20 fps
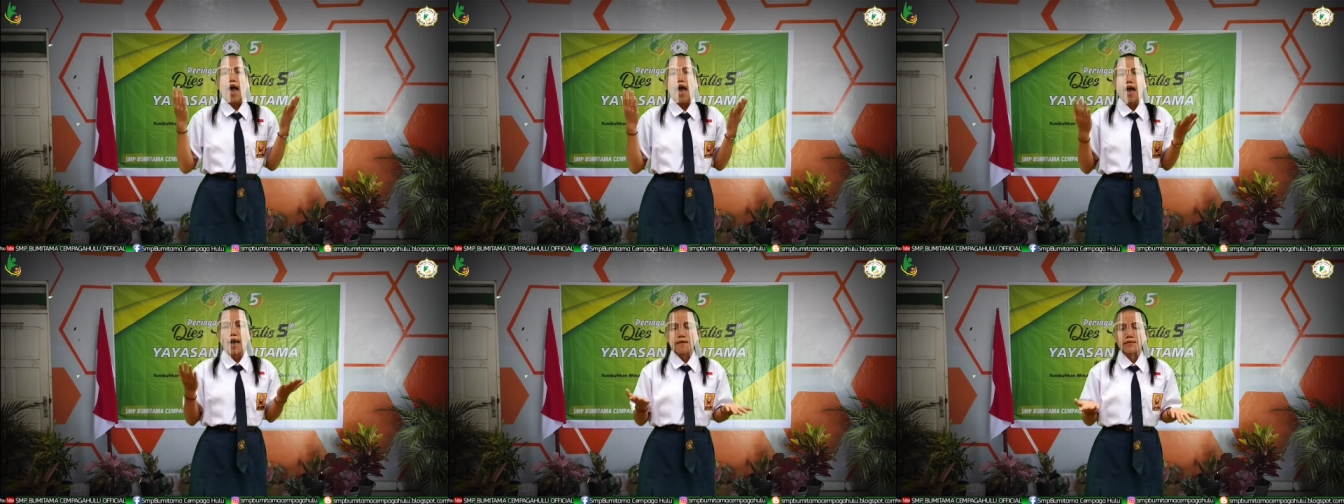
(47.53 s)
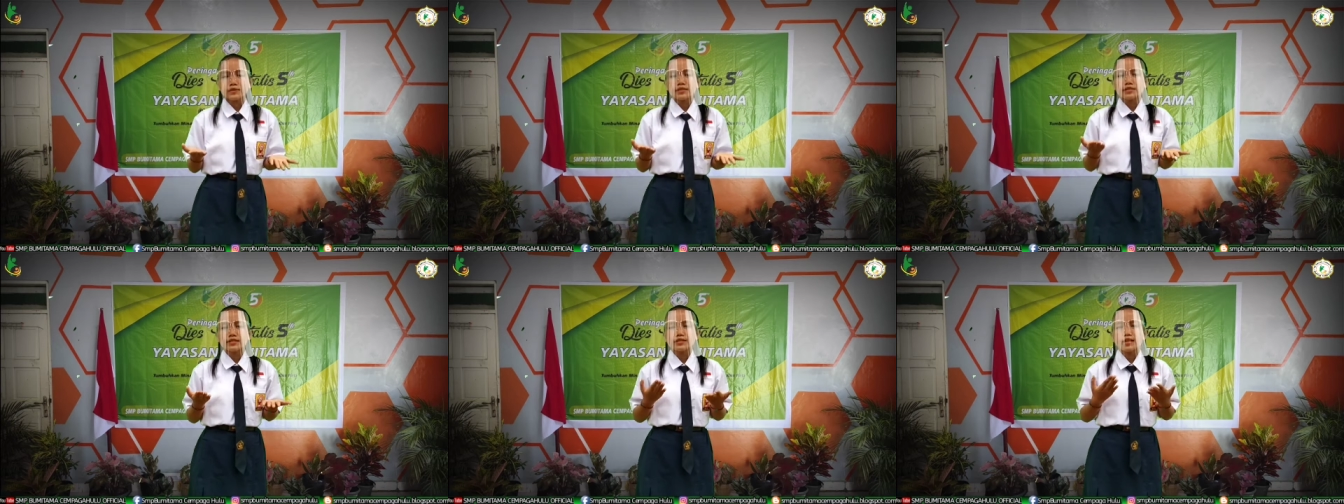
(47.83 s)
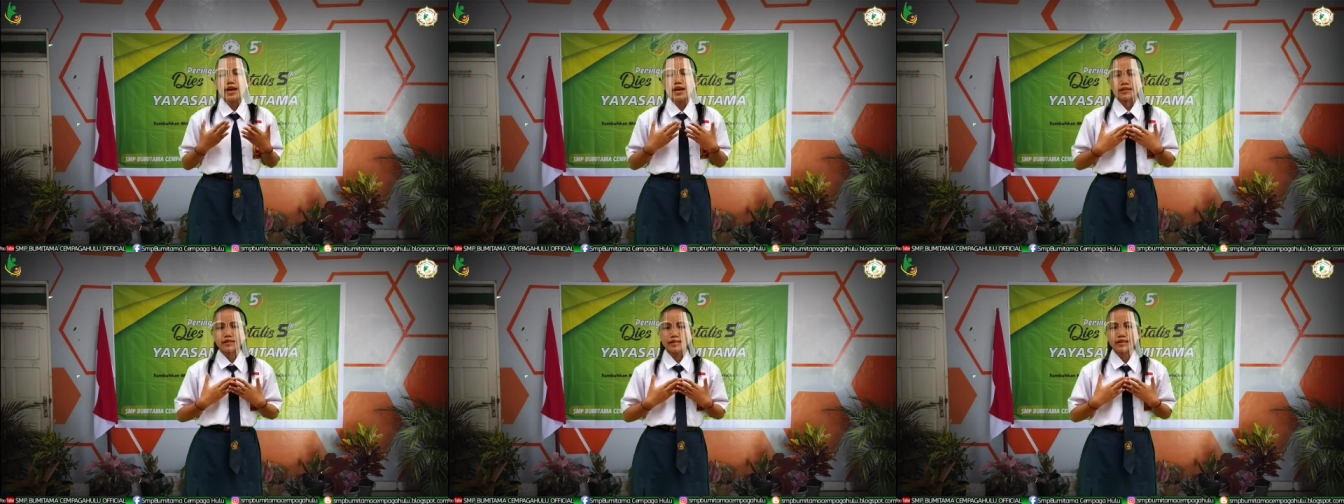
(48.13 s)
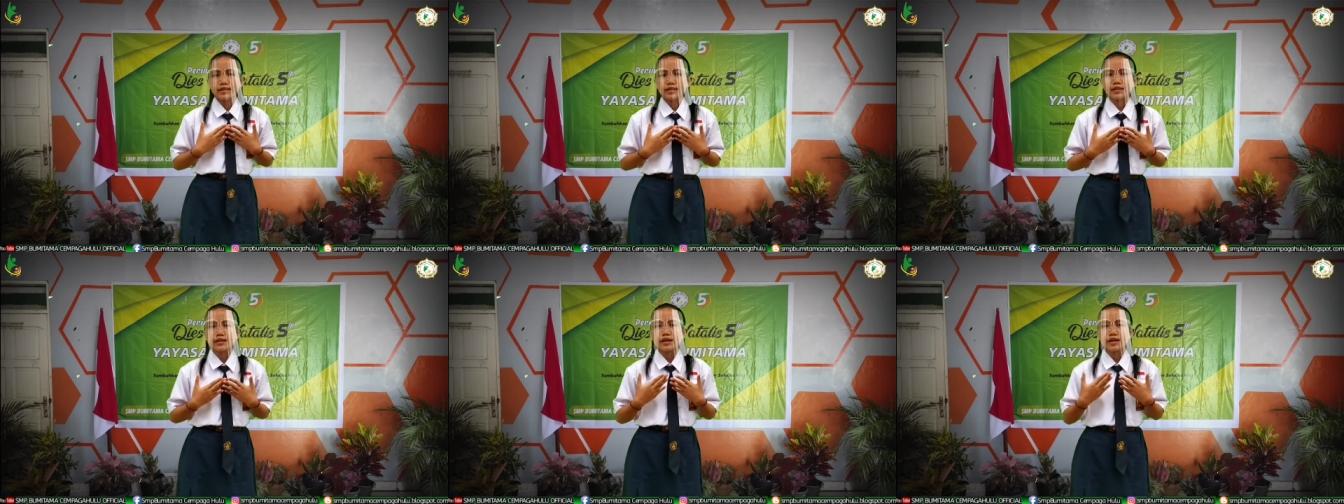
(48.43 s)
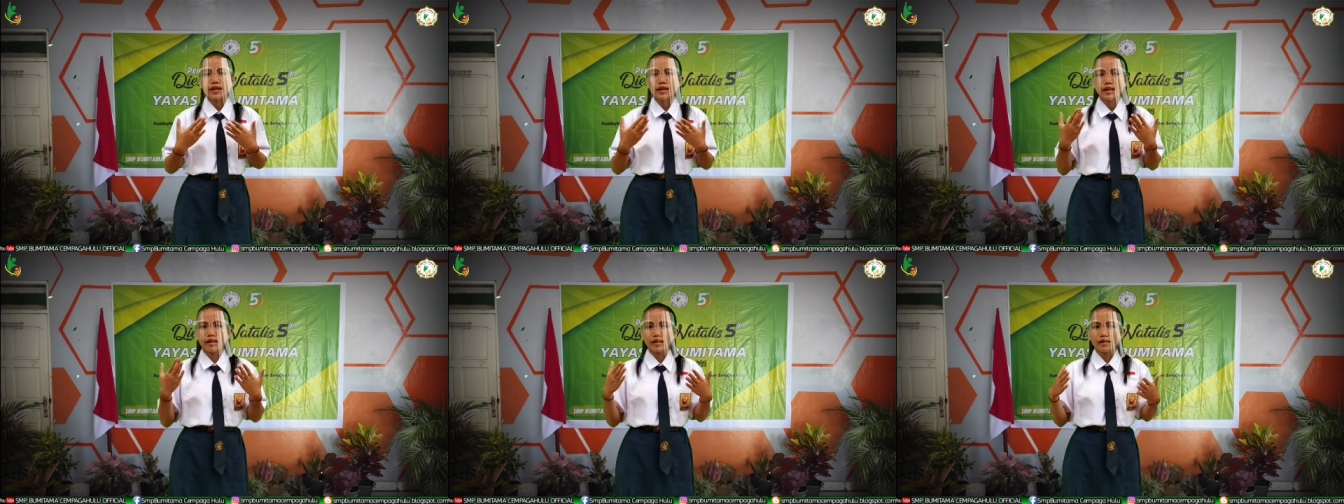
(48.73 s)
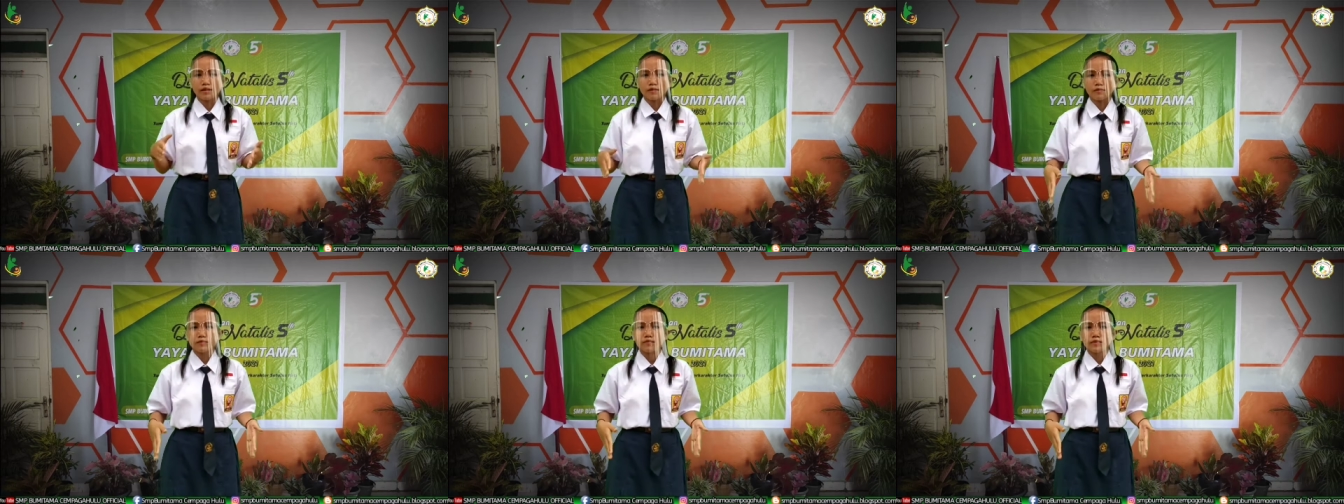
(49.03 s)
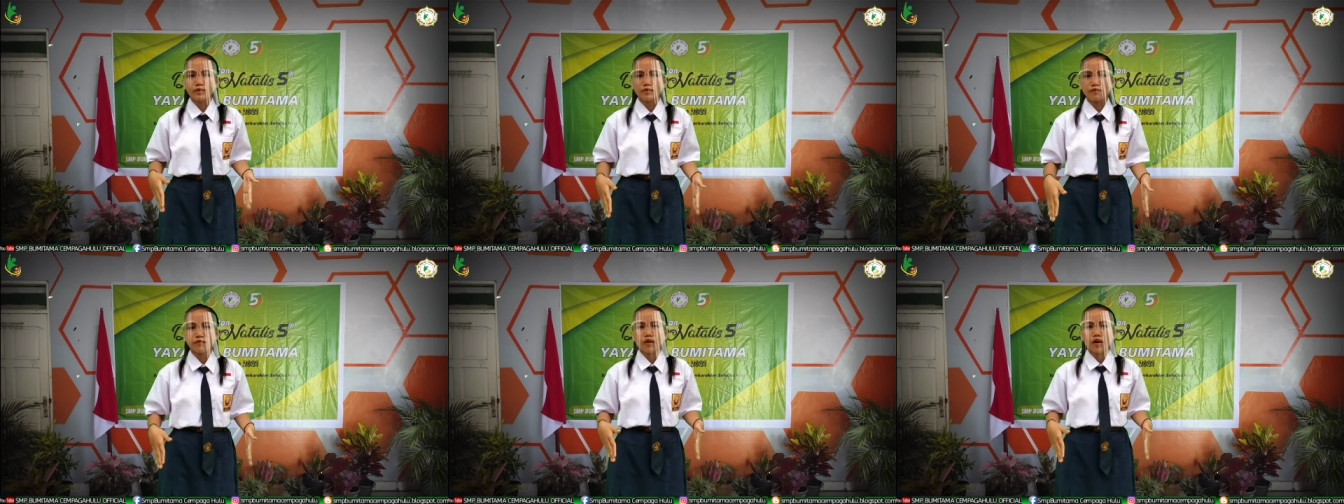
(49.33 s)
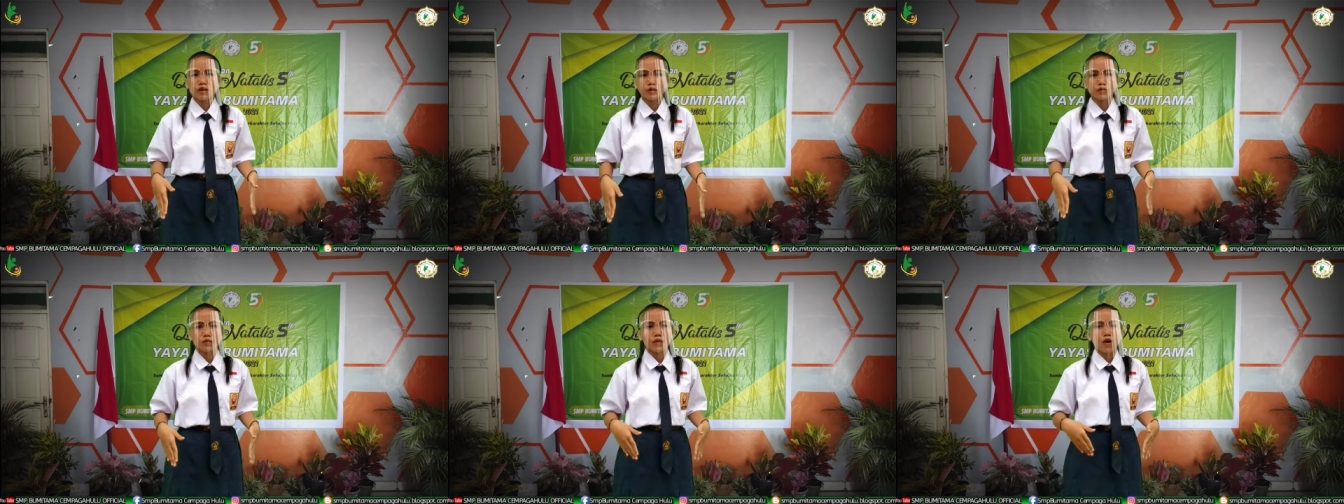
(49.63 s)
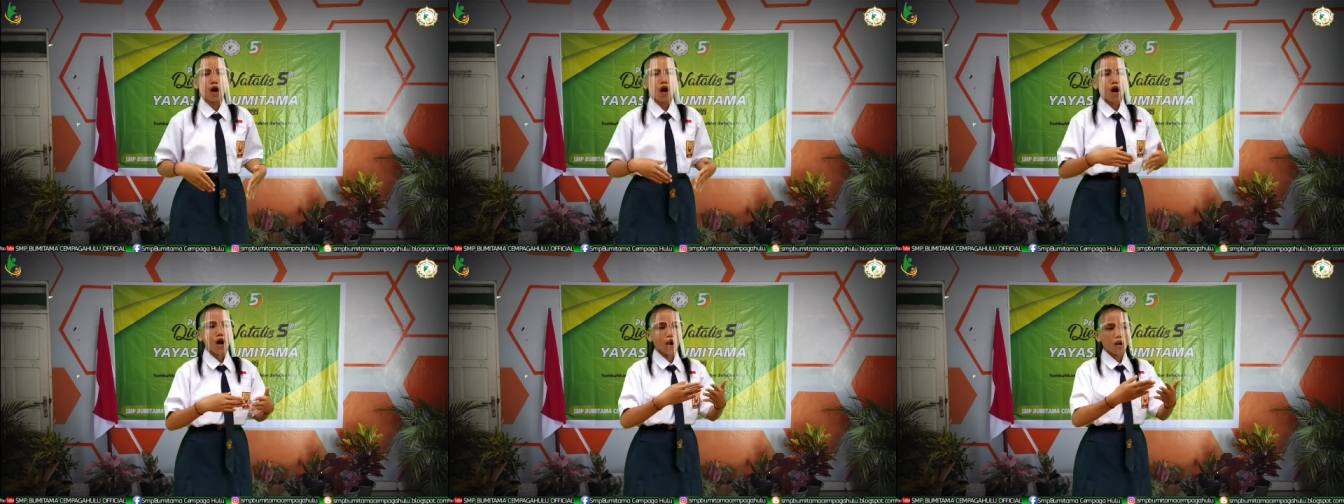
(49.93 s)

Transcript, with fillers: I'm standing here before you